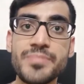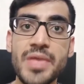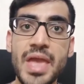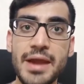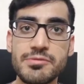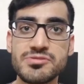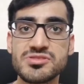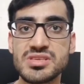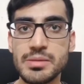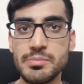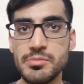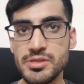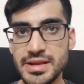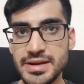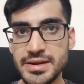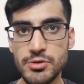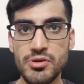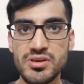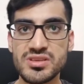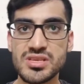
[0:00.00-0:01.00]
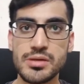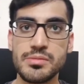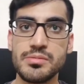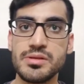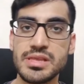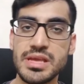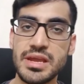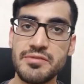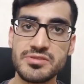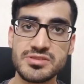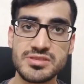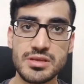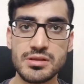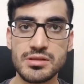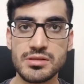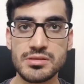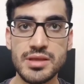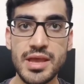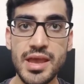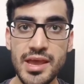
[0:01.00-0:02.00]
And to simulate USMLE every
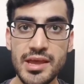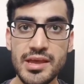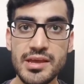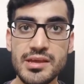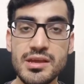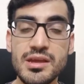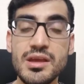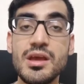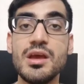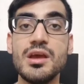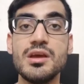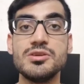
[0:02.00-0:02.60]
single day,